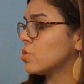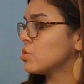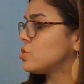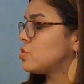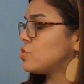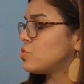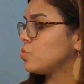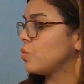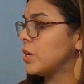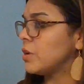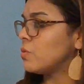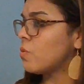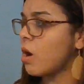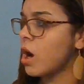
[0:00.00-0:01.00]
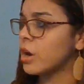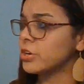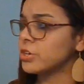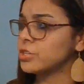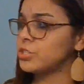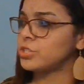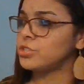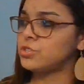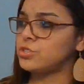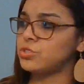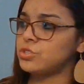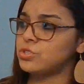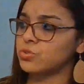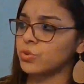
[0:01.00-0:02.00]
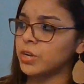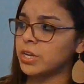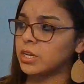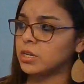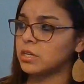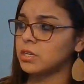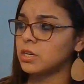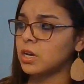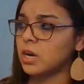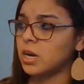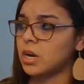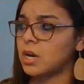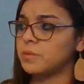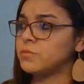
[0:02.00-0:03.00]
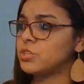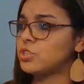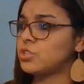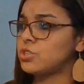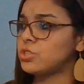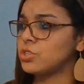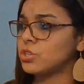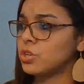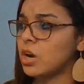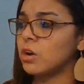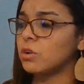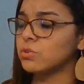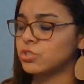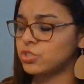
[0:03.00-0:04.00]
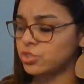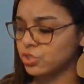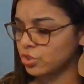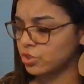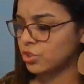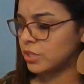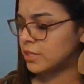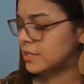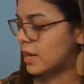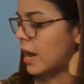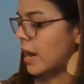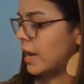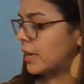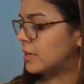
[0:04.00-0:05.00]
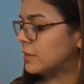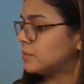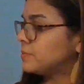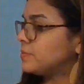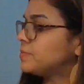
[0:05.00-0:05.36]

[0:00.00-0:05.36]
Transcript: sweet water to drink. I'll surely die."